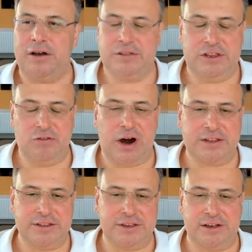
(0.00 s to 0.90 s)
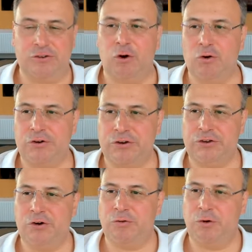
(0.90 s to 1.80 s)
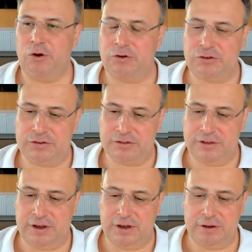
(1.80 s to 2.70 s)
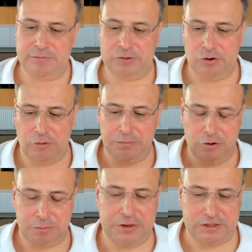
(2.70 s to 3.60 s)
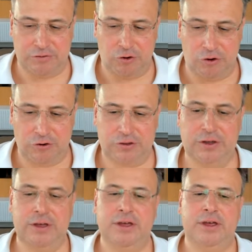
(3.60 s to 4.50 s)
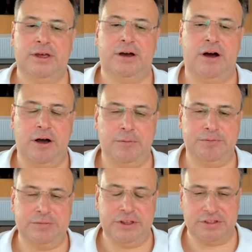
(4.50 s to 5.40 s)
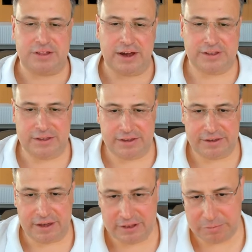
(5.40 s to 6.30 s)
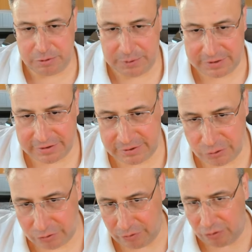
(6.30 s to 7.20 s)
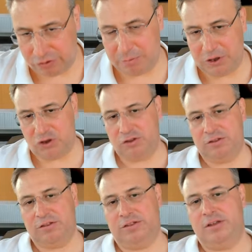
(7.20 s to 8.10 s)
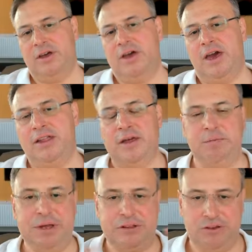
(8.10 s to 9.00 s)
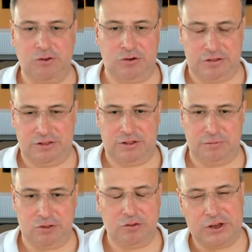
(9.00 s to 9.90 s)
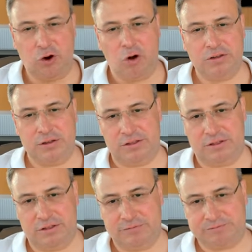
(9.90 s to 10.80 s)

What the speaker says: dividing and conquering your work, your busy work, designing and implementing your automations, and then building your system. So the goal is